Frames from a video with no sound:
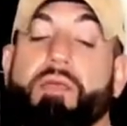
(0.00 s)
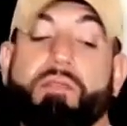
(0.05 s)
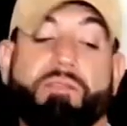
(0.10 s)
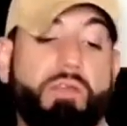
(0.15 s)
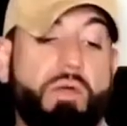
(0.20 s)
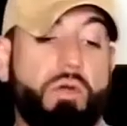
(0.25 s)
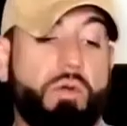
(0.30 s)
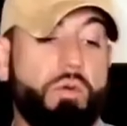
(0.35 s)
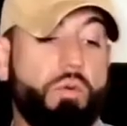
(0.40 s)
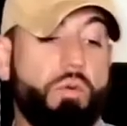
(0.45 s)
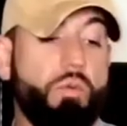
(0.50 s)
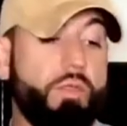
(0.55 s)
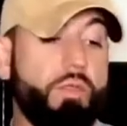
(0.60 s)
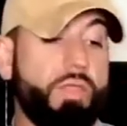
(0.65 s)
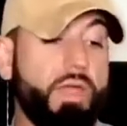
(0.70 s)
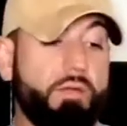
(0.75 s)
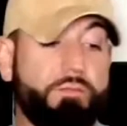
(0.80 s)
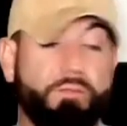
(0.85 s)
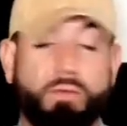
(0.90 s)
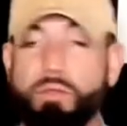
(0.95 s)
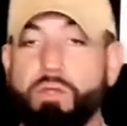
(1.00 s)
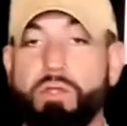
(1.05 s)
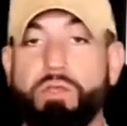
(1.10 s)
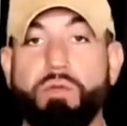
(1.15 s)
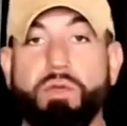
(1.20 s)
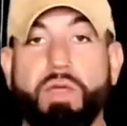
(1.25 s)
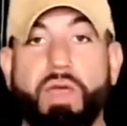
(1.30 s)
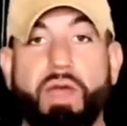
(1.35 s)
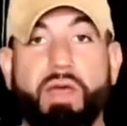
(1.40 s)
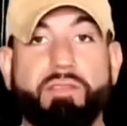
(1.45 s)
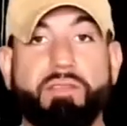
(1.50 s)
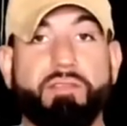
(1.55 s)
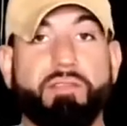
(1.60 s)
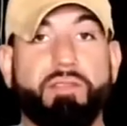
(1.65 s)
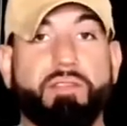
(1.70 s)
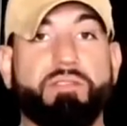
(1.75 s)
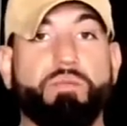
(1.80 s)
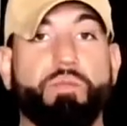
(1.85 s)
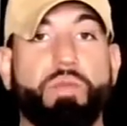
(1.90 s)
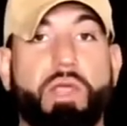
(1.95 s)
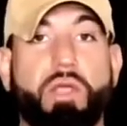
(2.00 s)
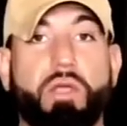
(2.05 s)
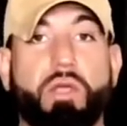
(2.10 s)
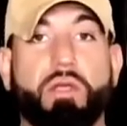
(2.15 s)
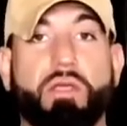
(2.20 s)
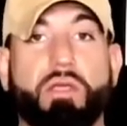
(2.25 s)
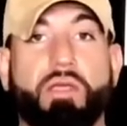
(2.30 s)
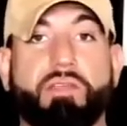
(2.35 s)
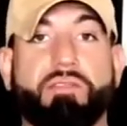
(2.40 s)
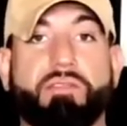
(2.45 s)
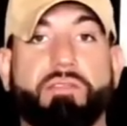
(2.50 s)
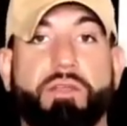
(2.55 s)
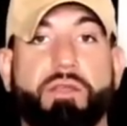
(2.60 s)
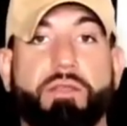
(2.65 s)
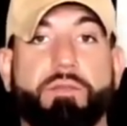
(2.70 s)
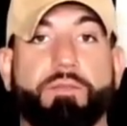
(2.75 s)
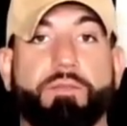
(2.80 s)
So without further ado, guys, let's bring our guest on.